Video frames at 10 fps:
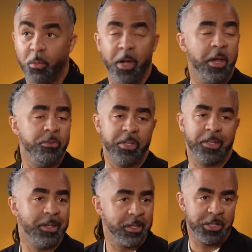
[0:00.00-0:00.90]
100
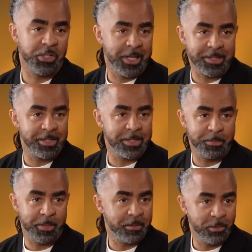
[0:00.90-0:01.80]
clear cut chances,
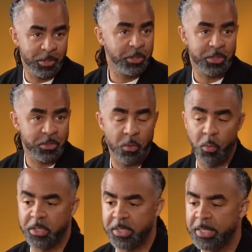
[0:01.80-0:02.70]
but only could score
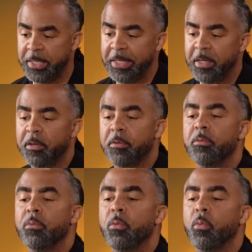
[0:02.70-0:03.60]
once.
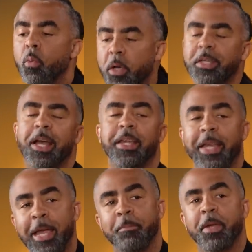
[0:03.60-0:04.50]
What kind of
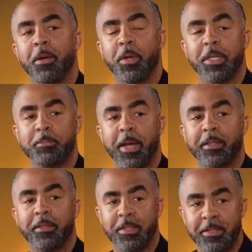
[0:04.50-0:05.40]
game can we
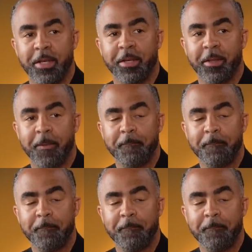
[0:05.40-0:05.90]
expect this Saturday?